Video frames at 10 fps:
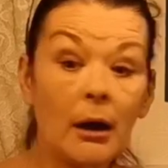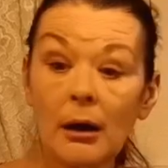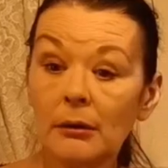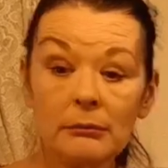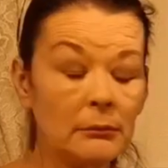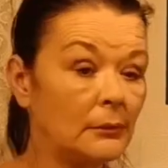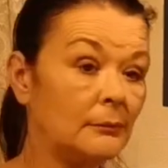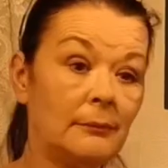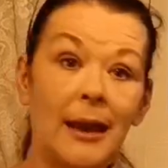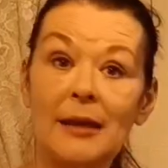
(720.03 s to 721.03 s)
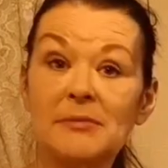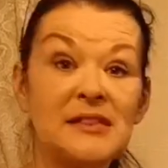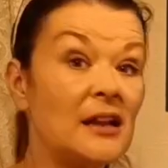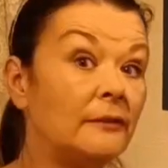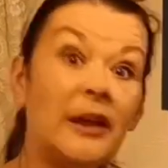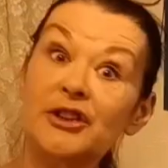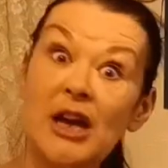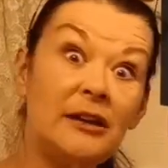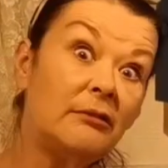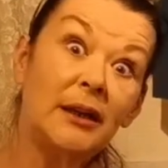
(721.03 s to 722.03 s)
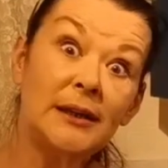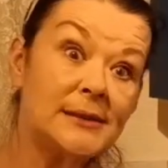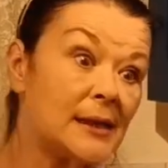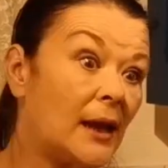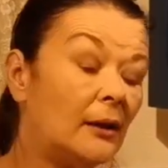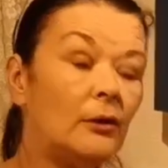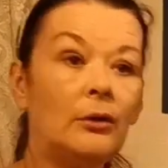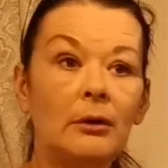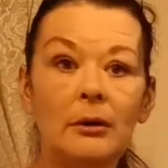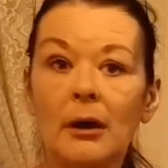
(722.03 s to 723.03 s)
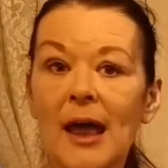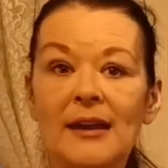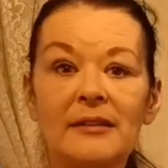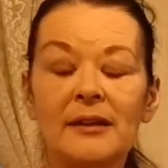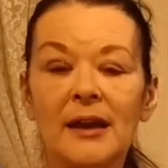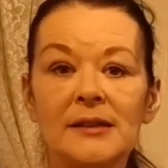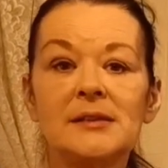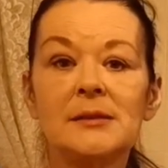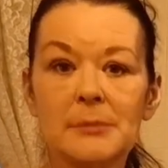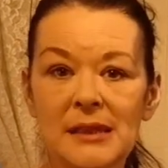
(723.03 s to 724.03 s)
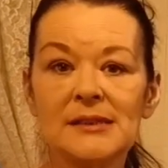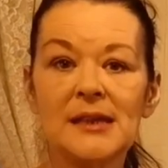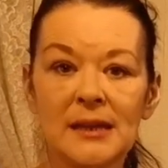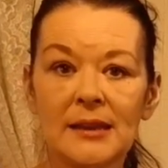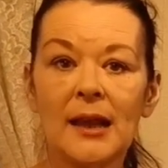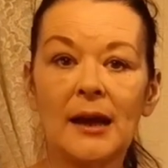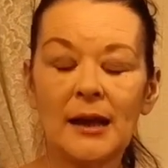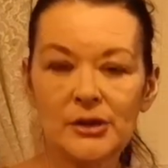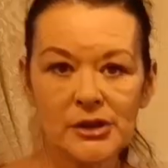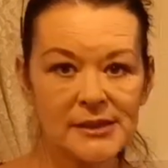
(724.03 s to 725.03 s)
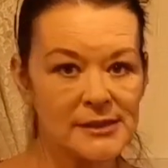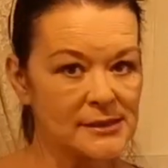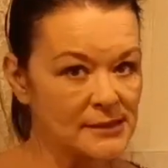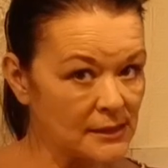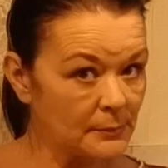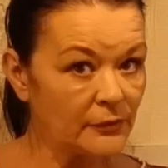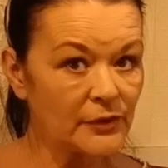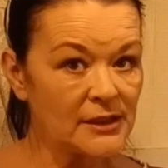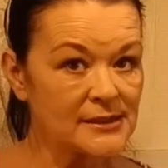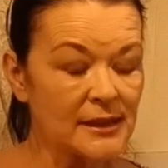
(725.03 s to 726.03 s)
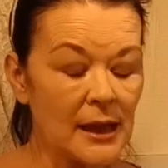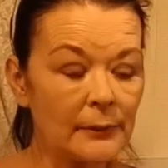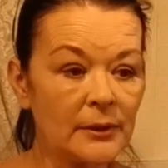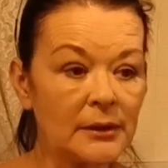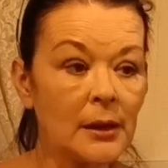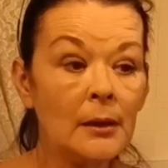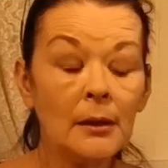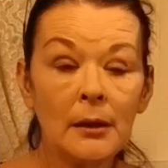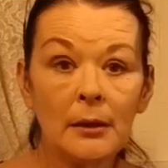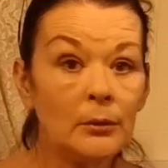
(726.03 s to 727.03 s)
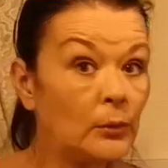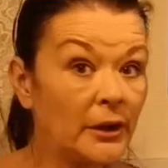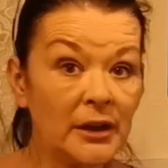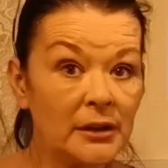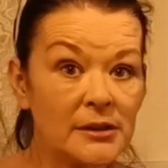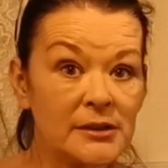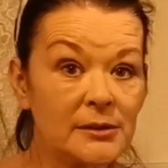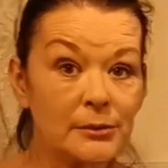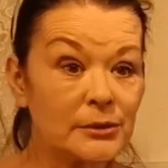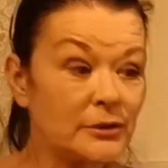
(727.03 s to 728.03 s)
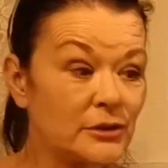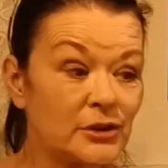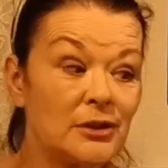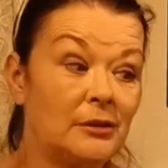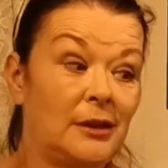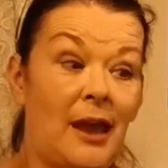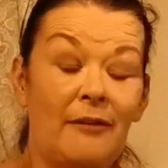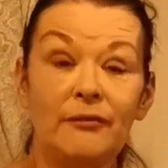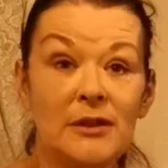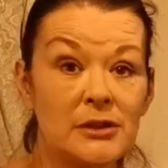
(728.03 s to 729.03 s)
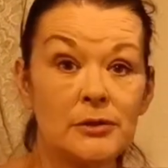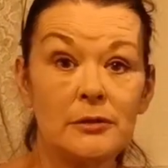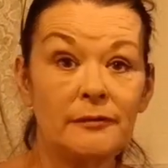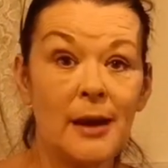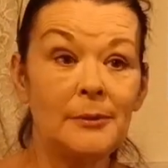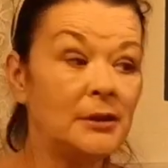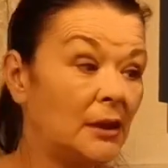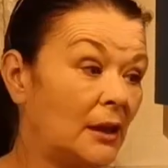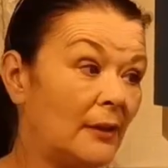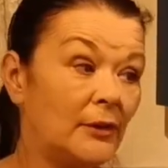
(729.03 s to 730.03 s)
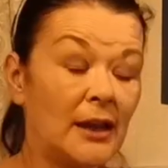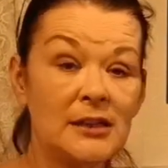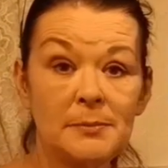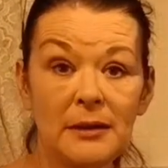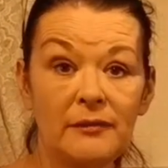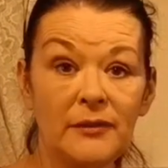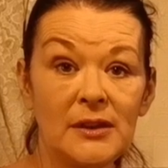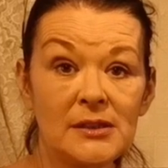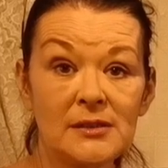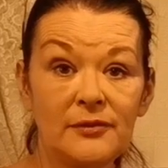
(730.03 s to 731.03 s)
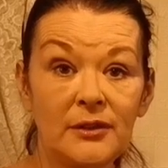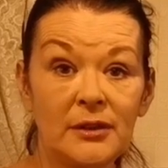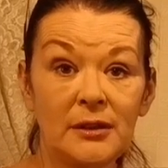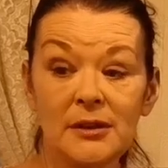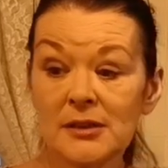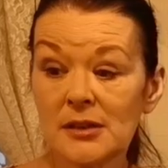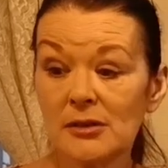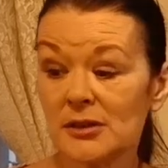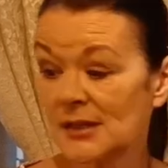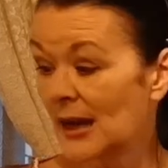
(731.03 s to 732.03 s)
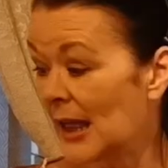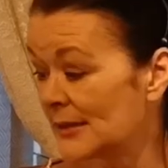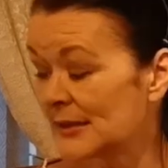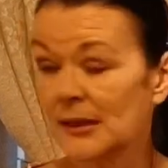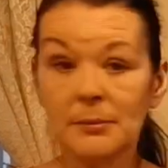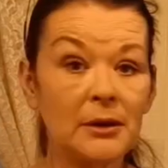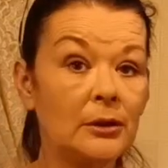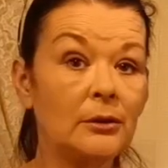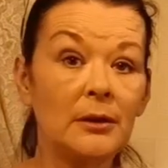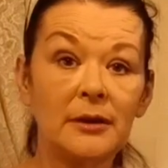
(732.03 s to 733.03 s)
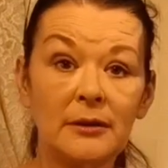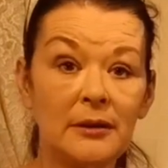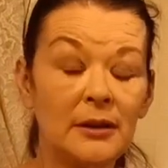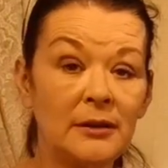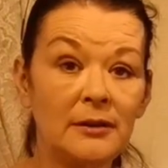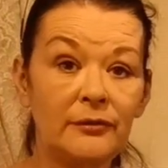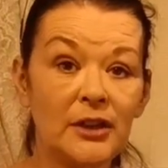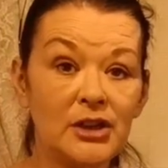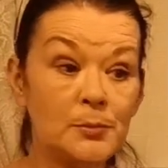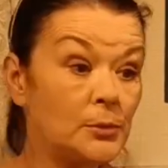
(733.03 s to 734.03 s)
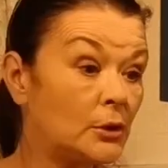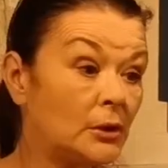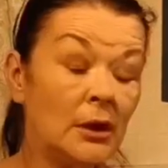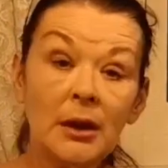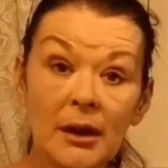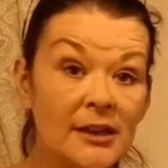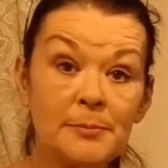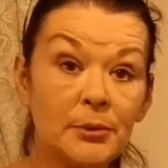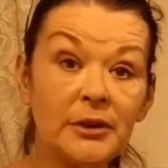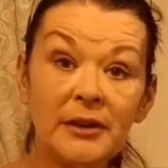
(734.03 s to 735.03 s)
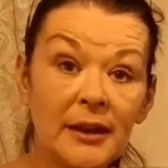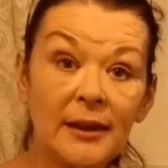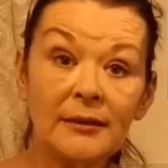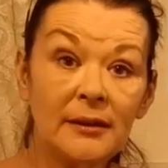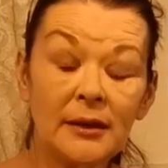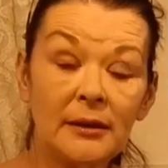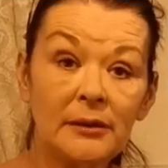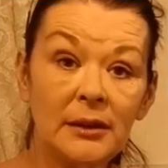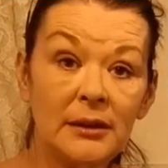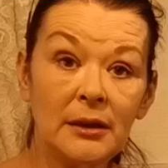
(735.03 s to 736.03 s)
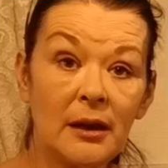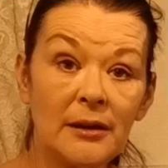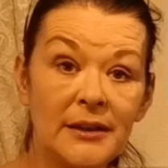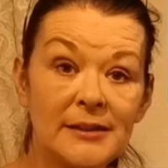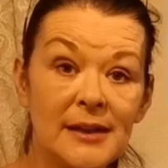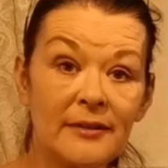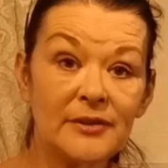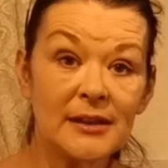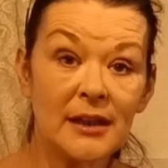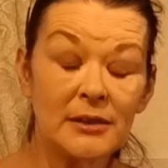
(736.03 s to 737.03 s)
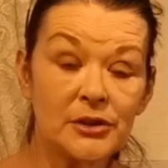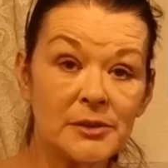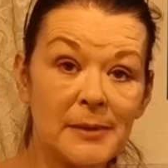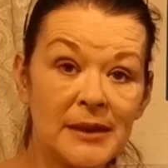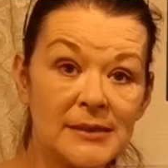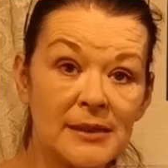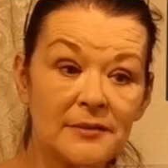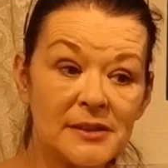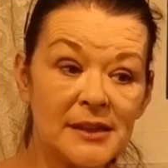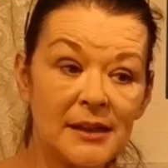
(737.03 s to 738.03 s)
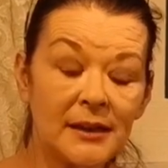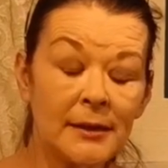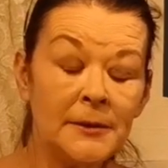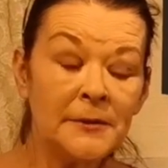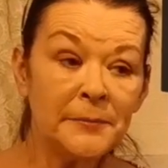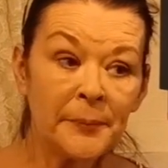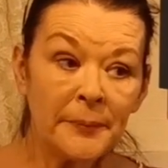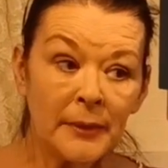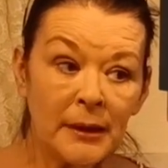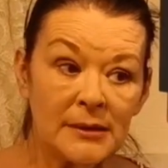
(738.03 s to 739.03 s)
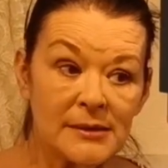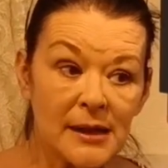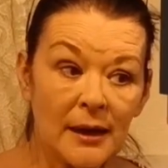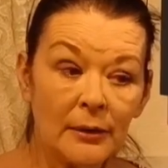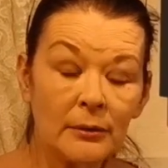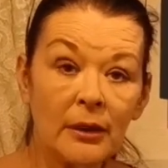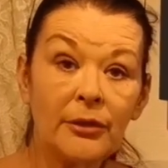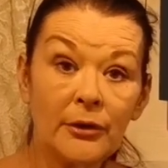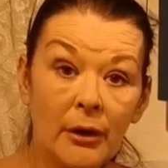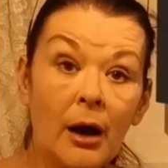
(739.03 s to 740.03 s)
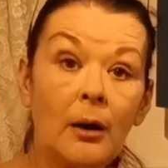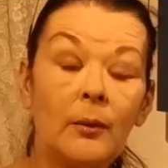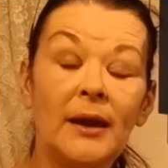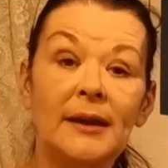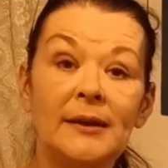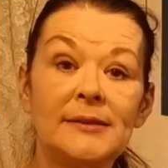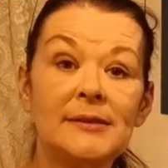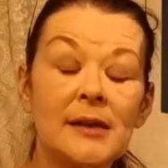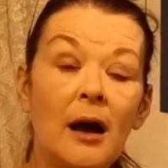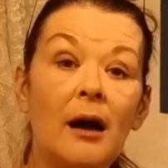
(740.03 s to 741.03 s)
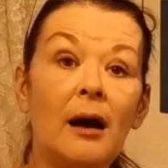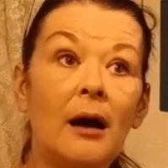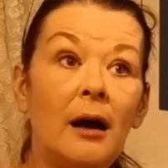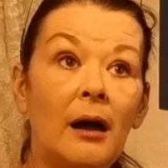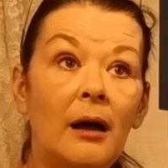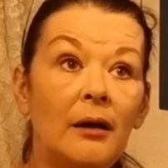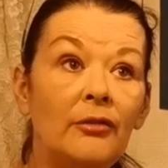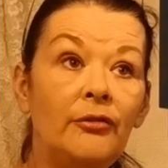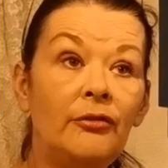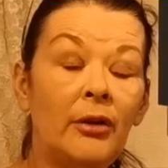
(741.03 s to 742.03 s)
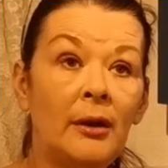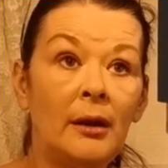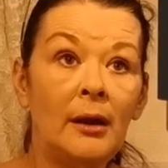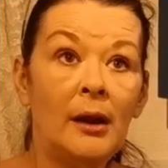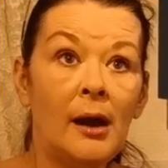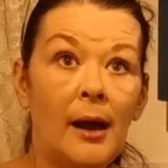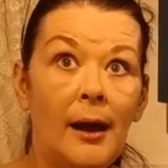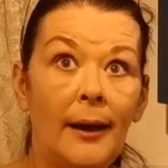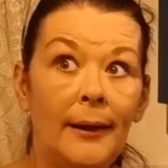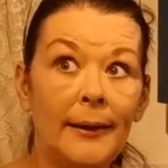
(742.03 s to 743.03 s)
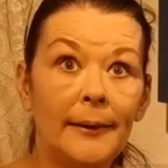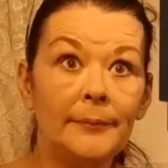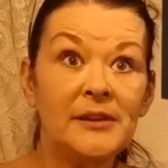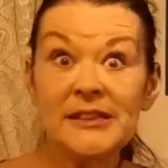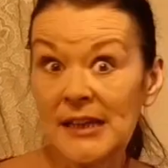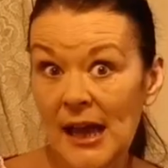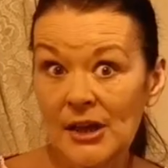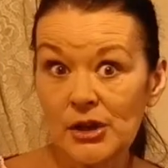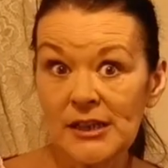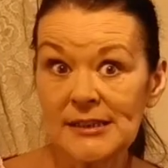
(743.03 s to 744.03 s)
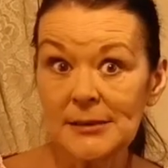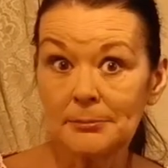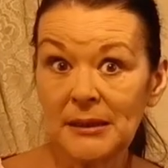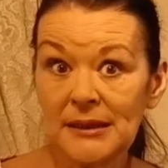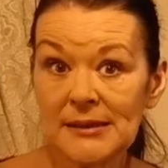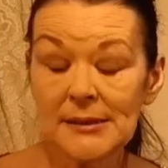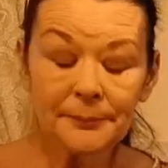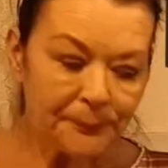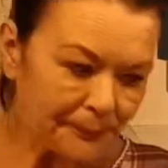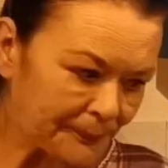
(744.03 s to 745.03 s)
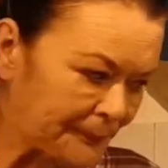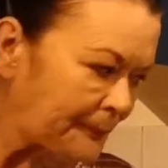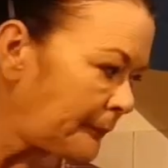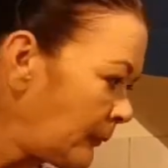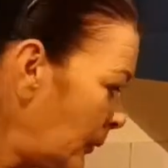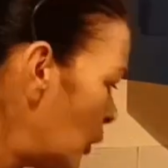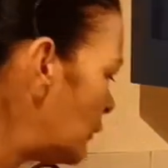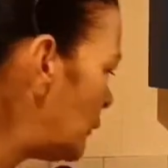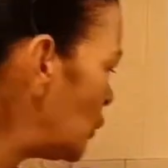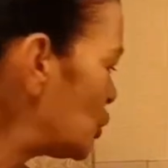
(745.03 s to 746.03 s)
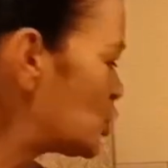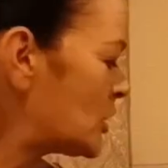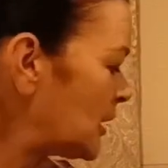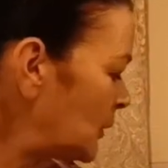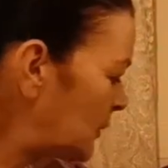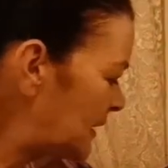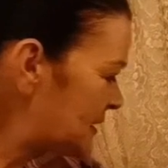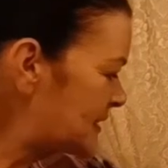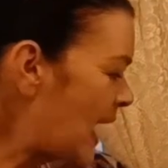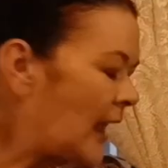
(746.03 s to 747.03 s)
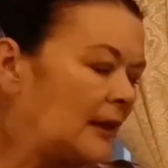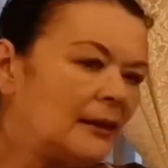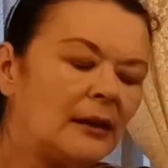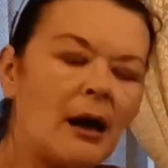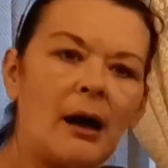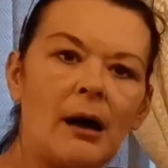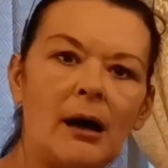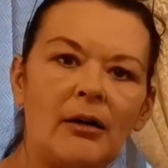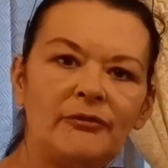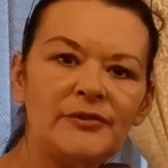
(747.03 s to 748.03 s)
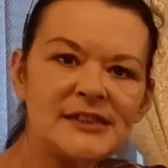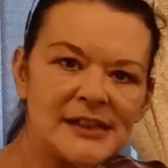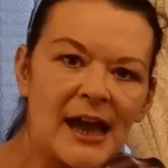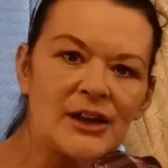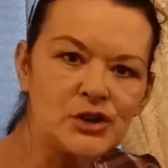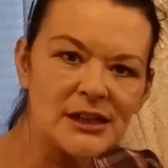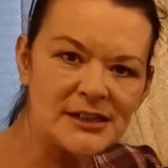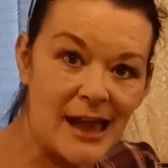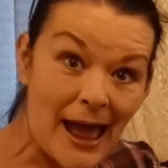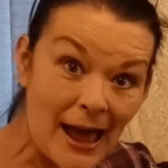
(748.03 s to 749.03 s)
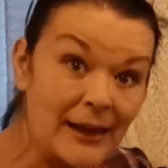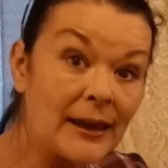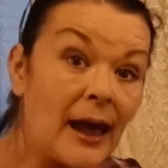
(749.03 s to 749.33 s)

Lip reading: got, like myself, a generator or anything else to maintain that electricity to keep the freezer going. What are you going to do? Because, yeah, feast or famine, you can have a nice big feast for as long as it lasts, keeping it cool in the fridge, but it's buggered then. You can't eat it after that. You'll just make yourself sick. So there are ways of dehydrating meat. Unfortunately, with the style of dehydrator I